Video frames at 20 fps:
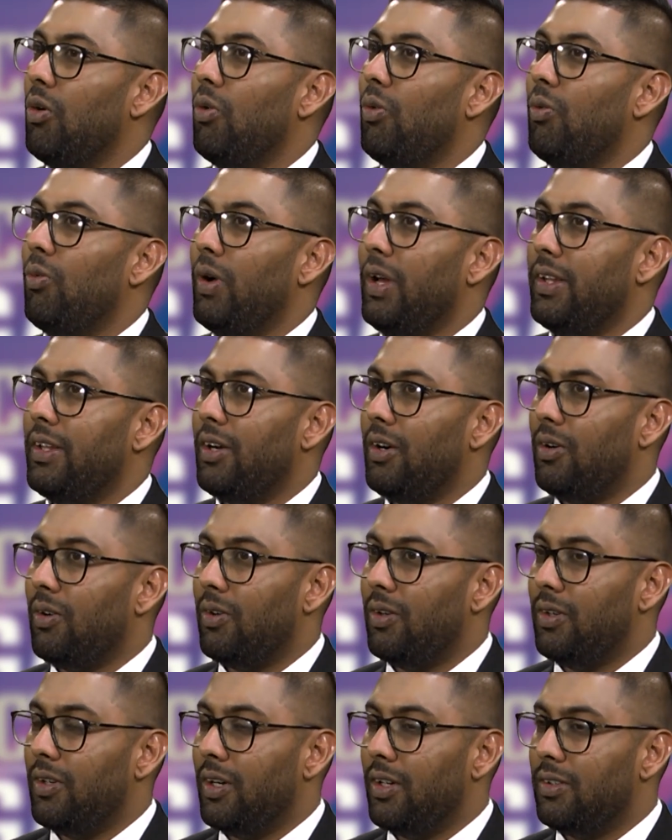whether or
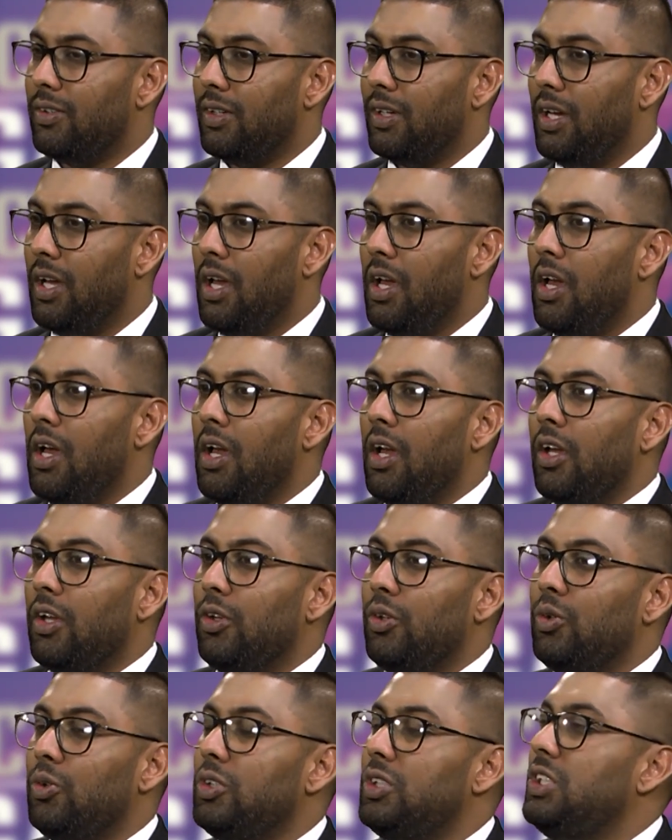not
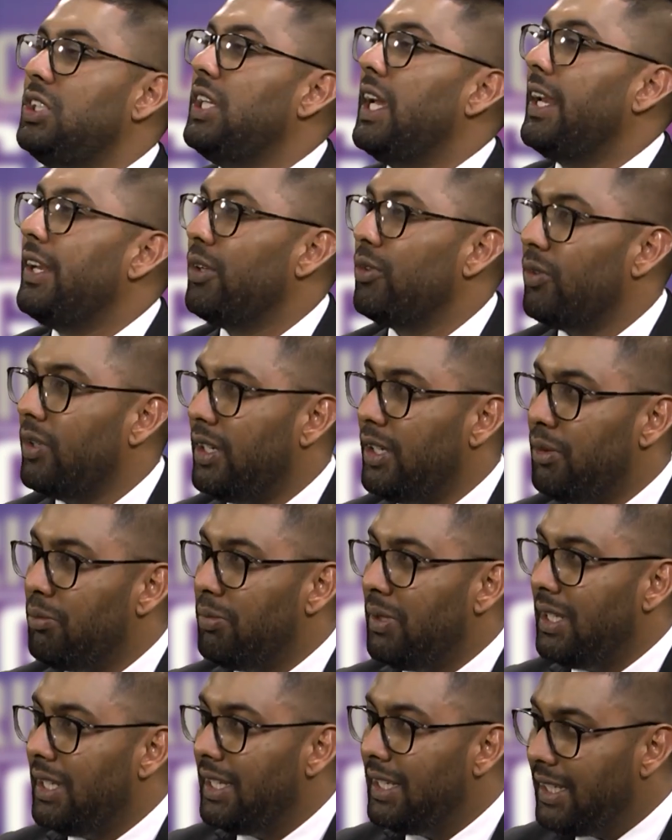you genuinely
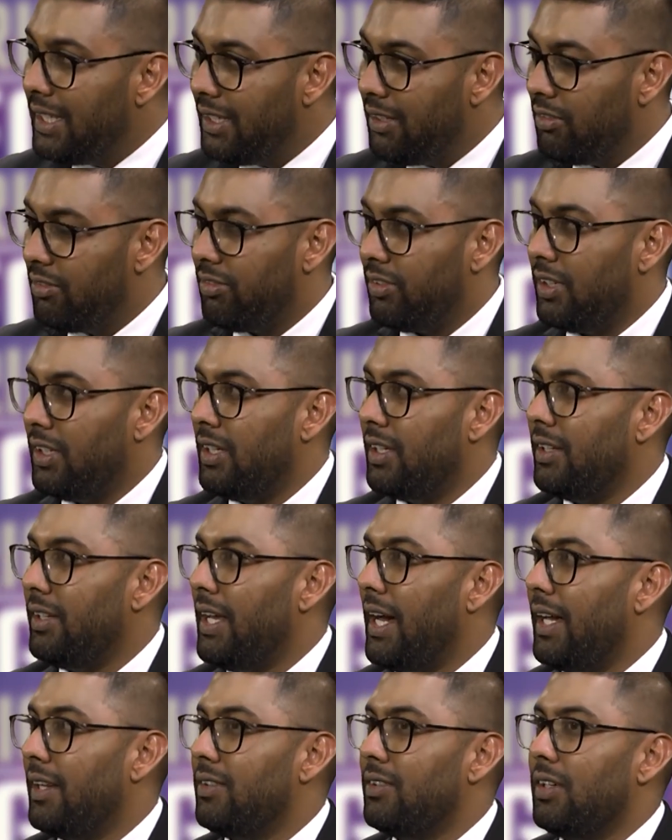believe
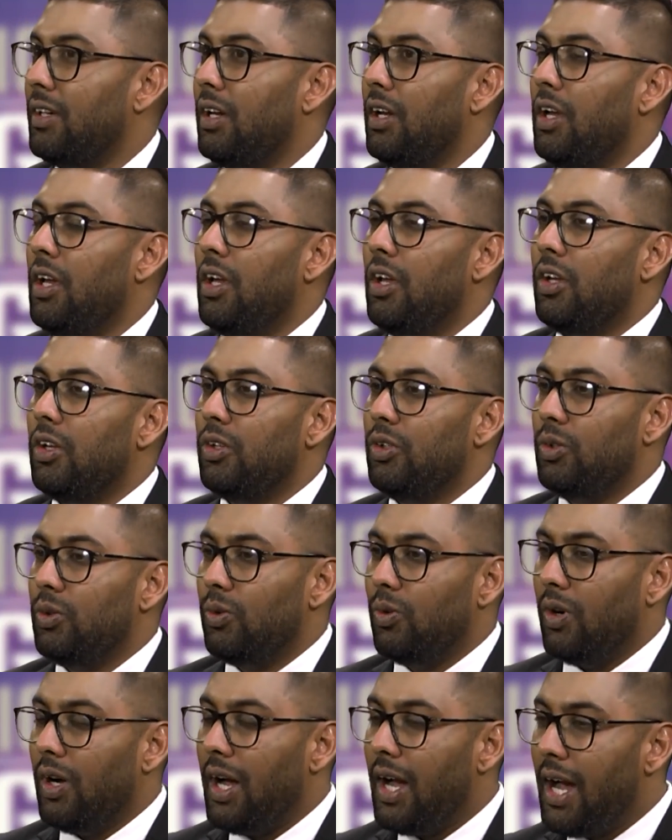that
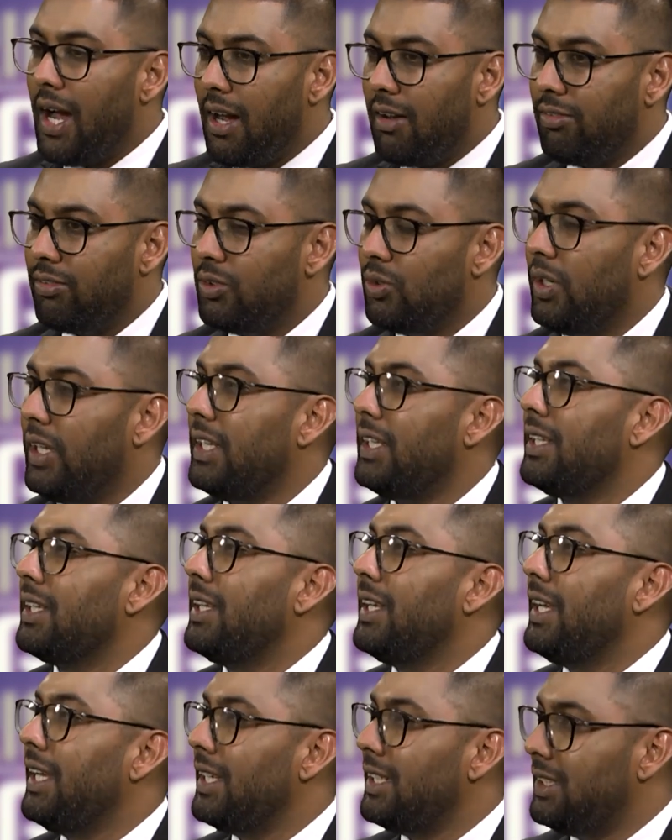you have to
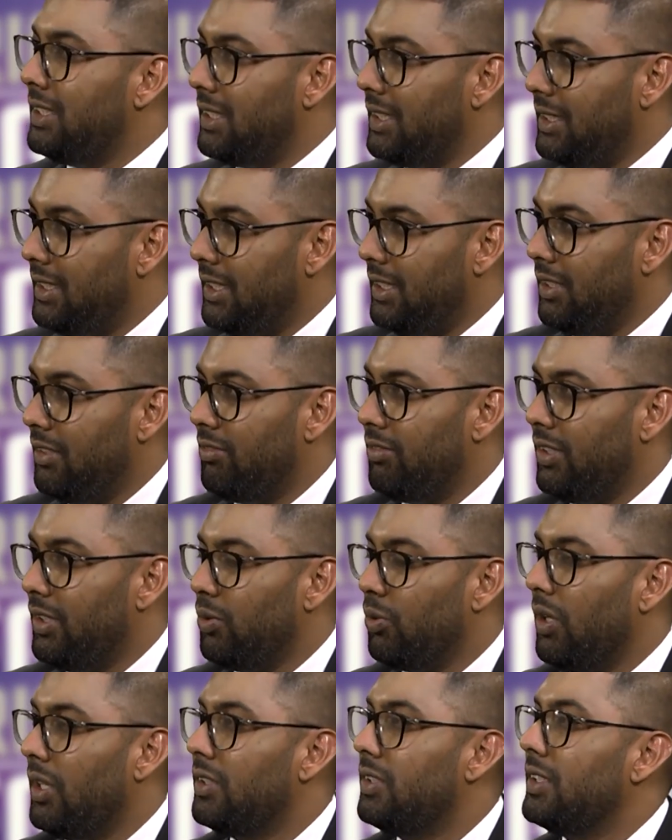engage this
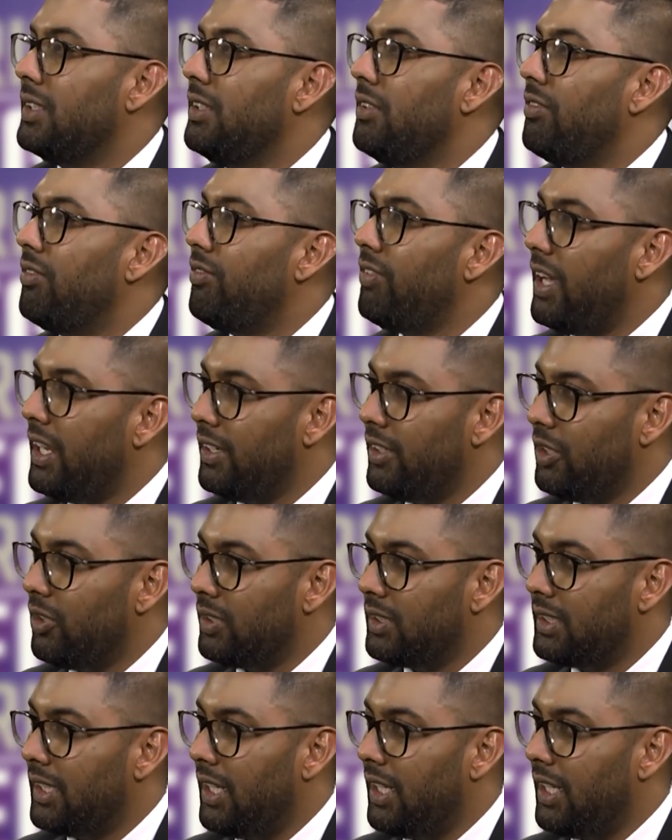individual to defend yourself.